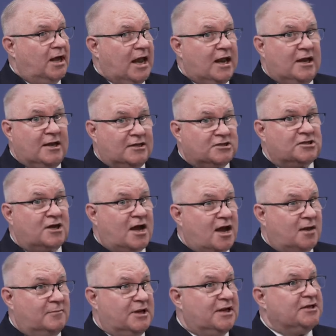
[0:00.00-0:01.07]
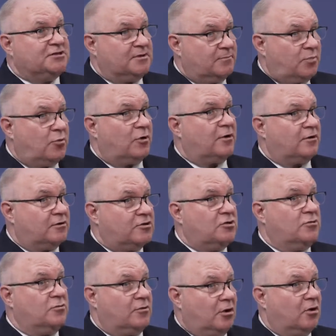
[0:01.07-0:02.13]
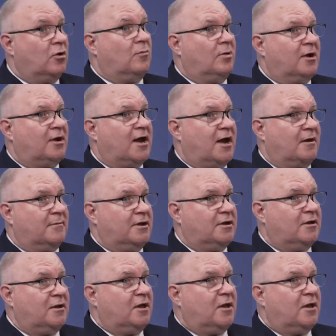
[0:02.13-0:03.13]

and its economy is important to the global economy.